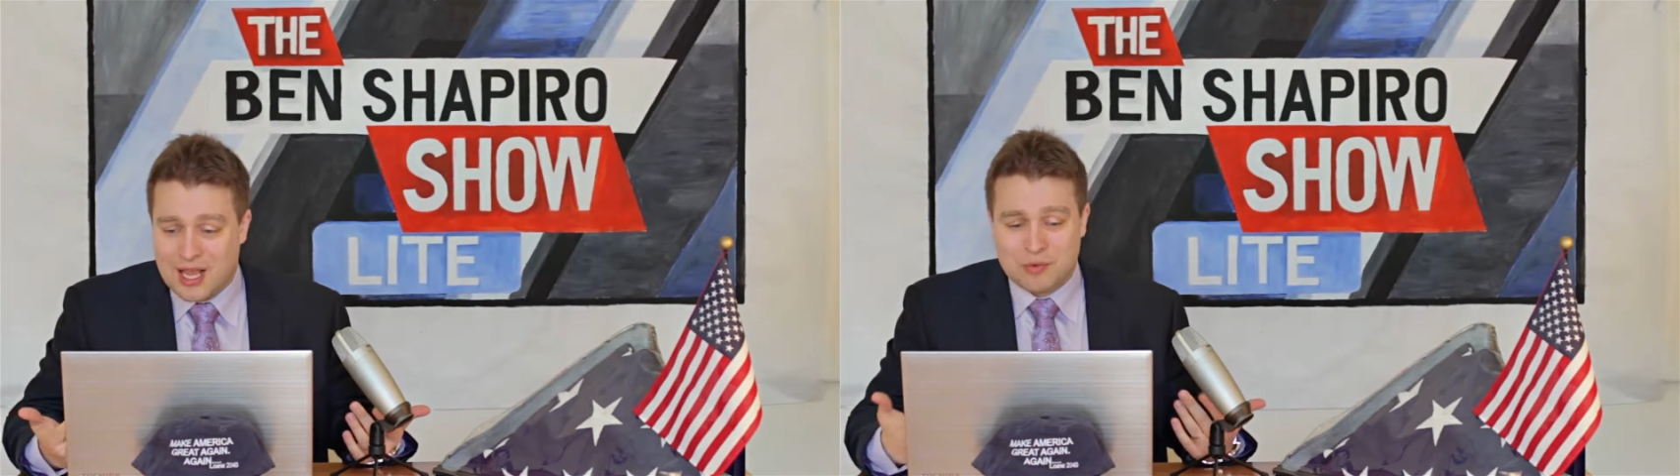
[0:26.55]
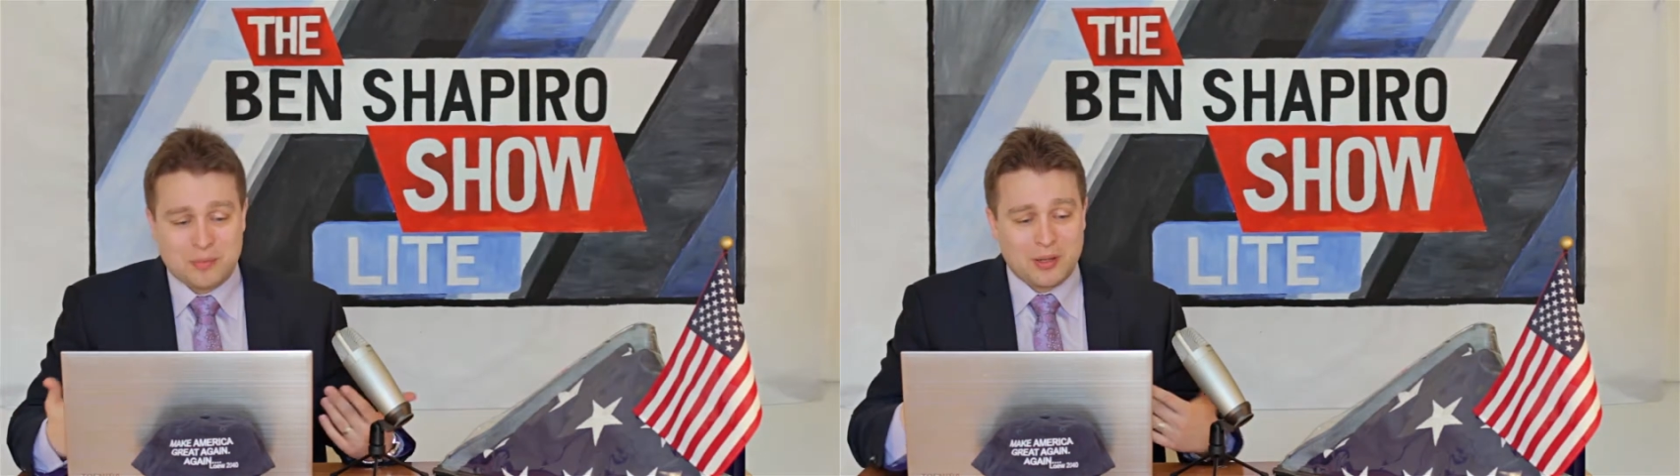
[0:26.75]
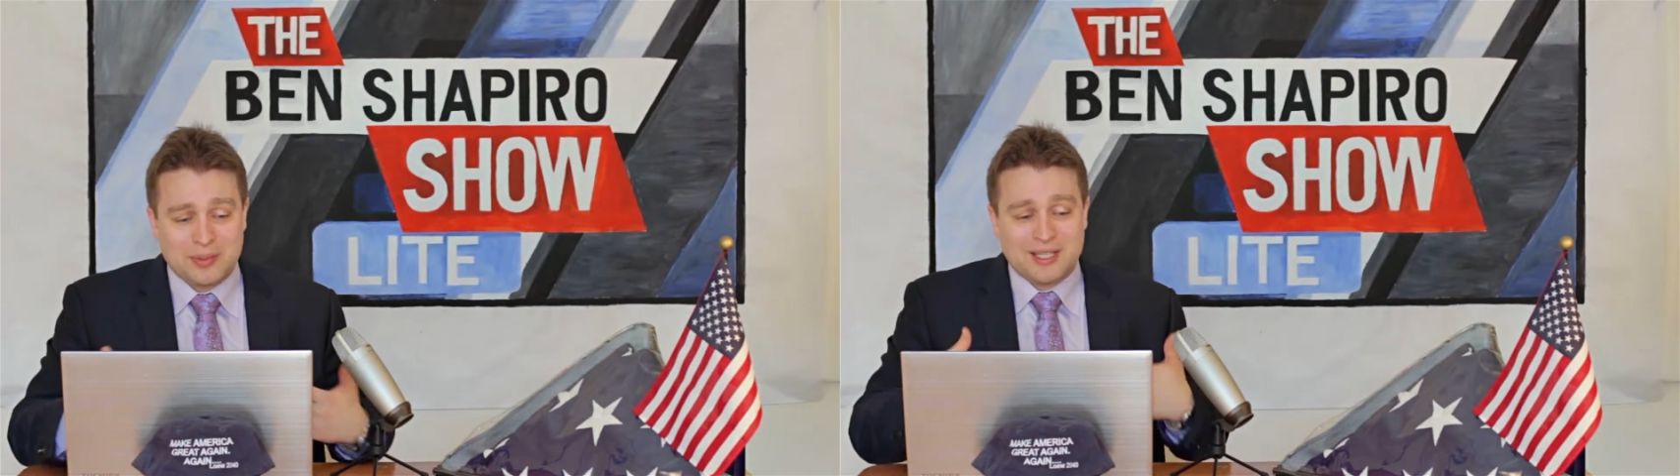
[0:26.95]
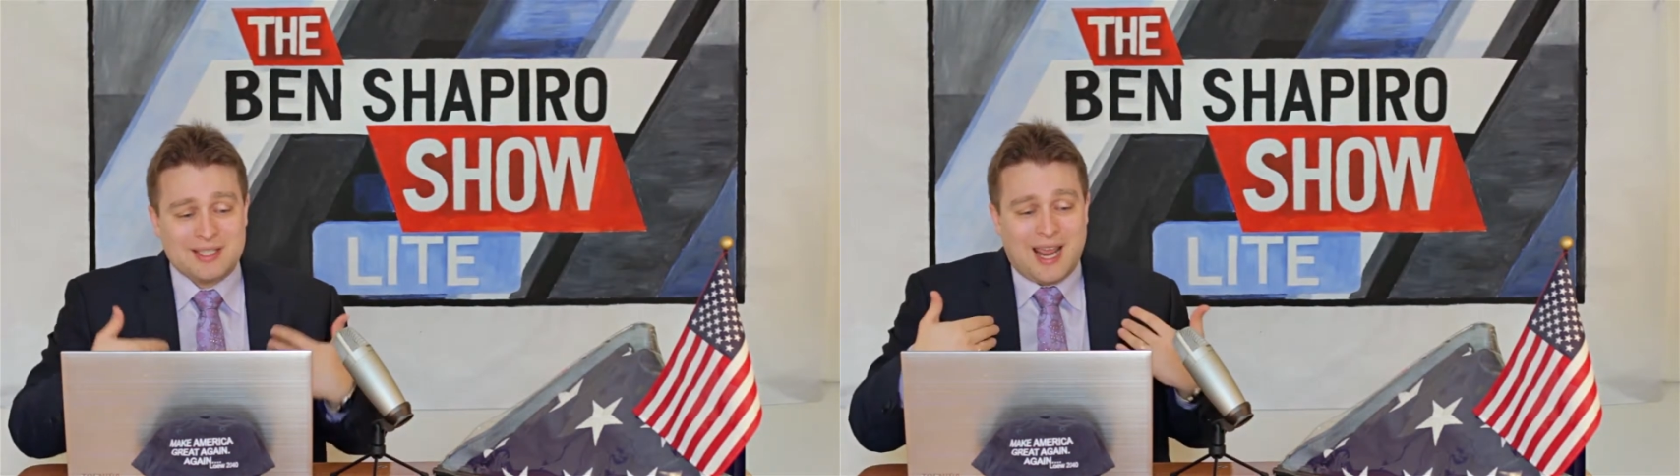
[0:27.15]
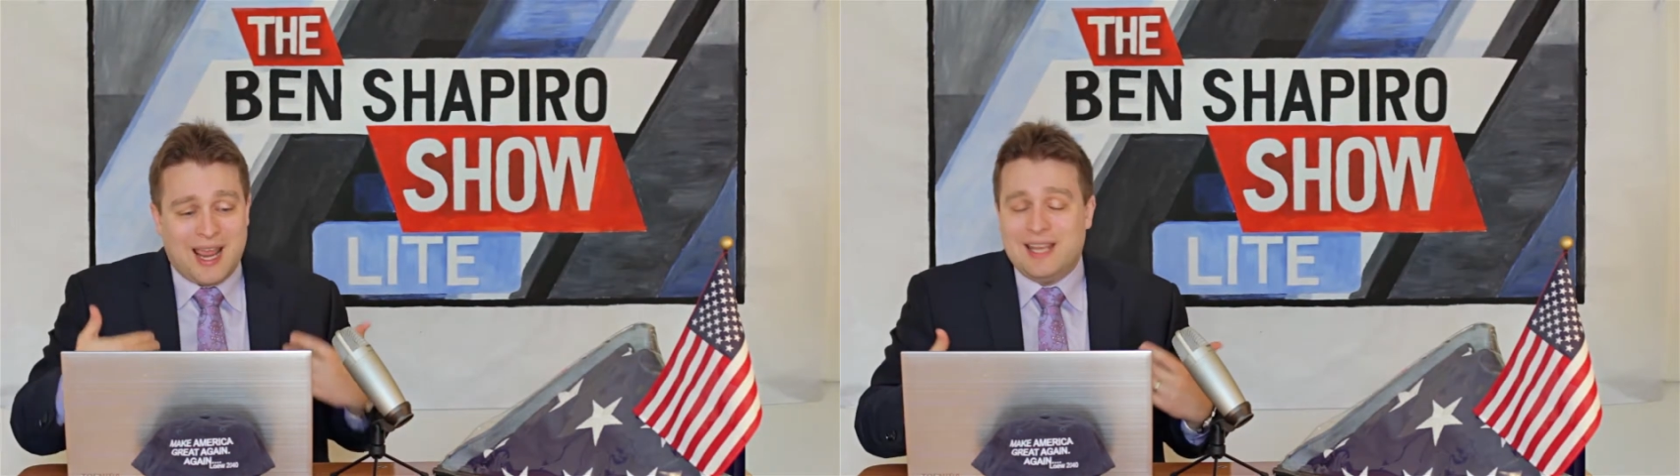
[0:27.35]
and
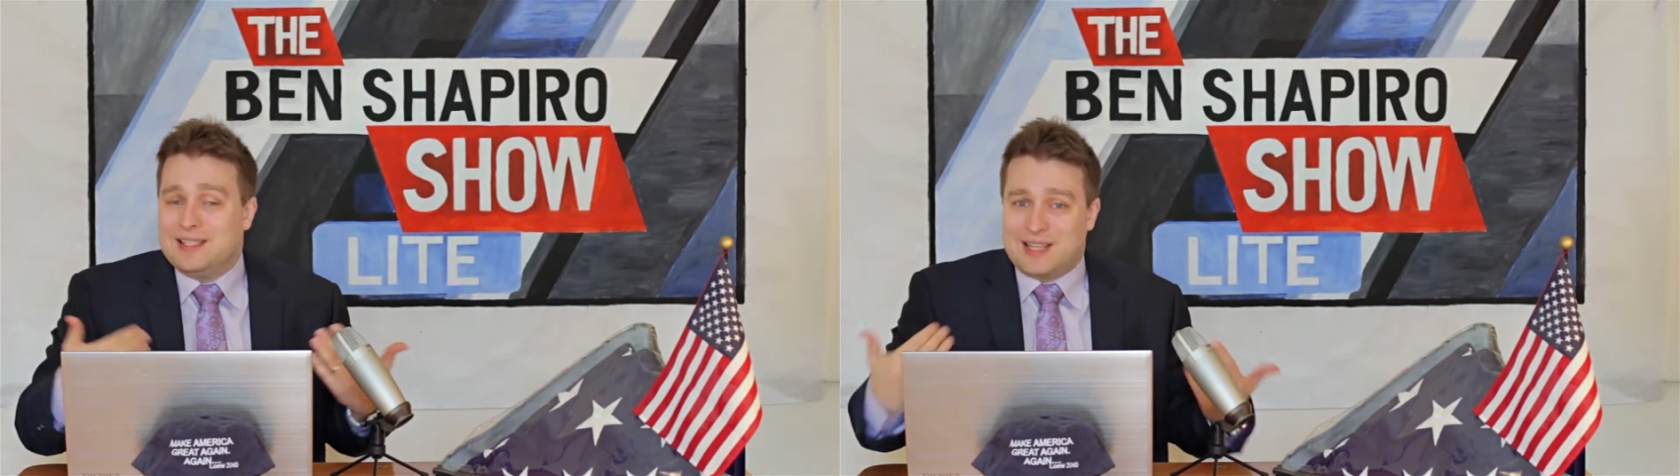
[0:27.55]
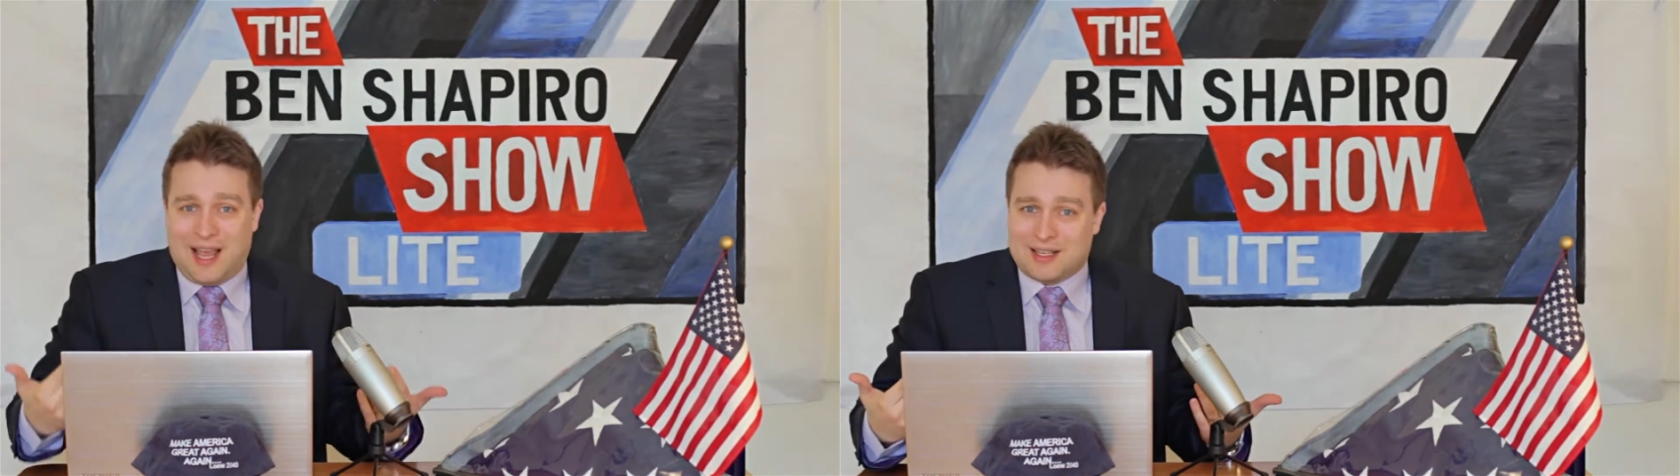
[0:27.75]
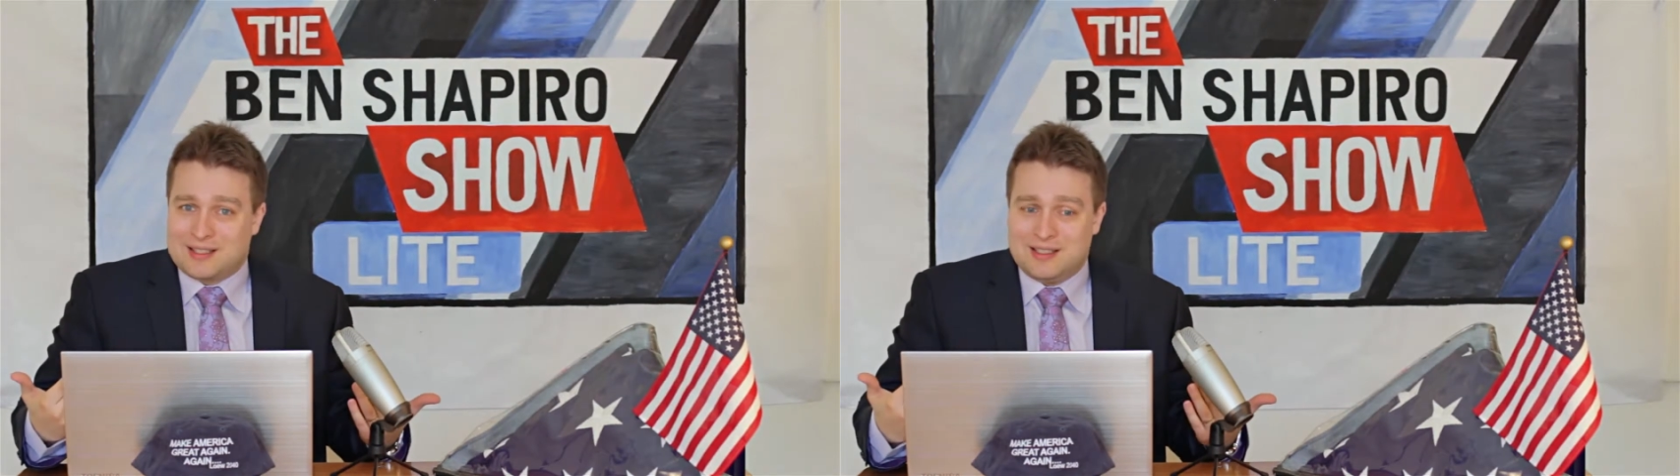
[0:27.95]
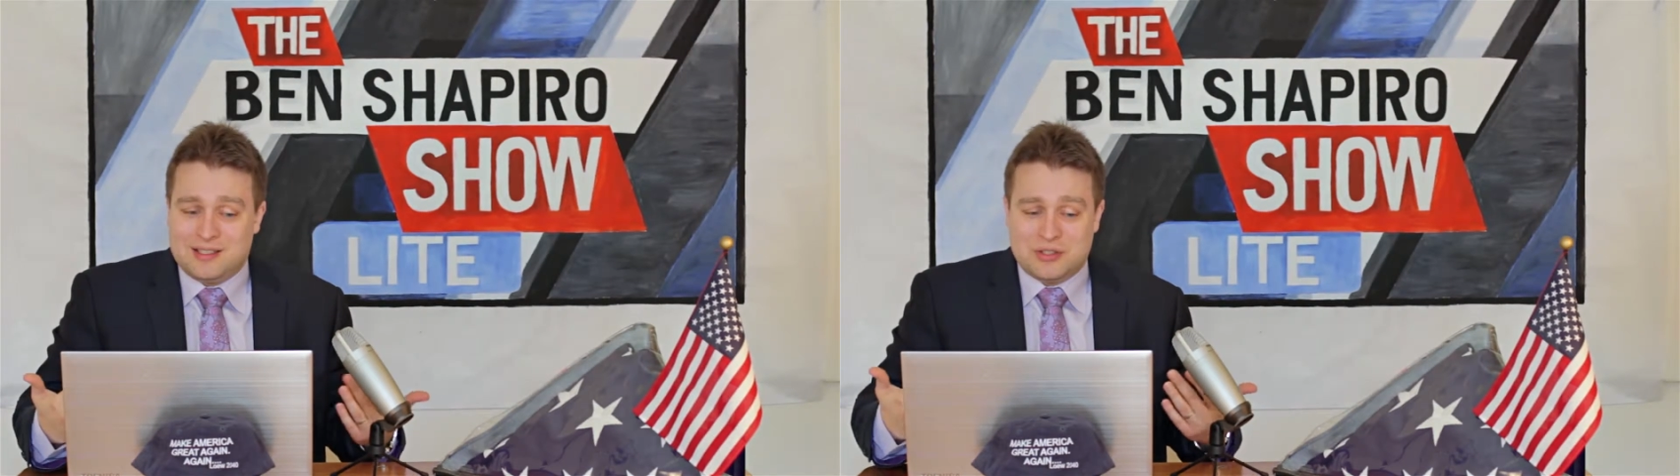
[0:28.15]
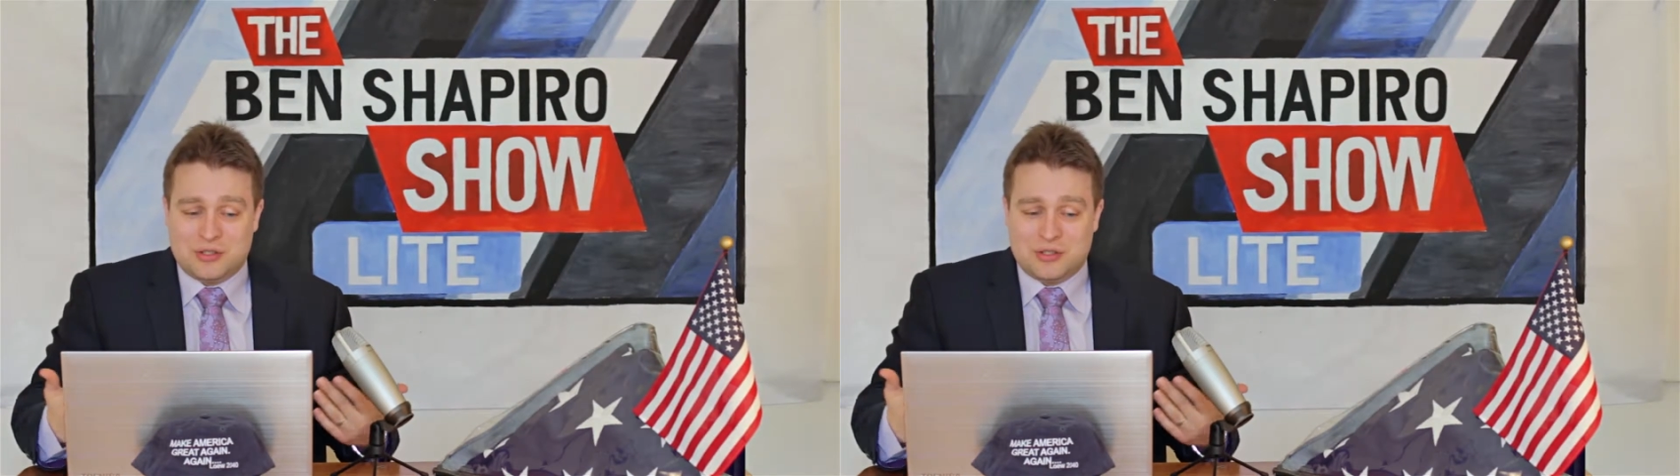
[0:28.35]
Republicans hate taxes